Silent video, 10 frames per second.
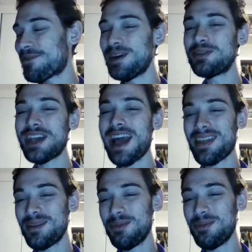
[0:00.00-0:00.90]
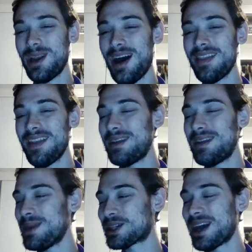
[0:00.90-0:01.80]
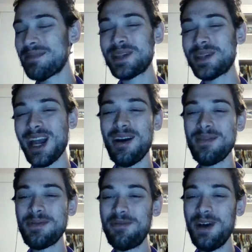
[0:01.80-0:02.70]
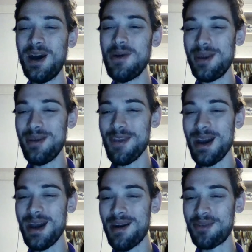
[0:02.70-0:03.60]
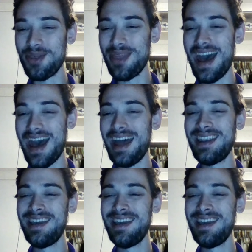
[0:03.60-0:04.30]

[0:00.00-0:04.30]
Phil Jackson would not let Mitch Kupchak off the phone if he offered that.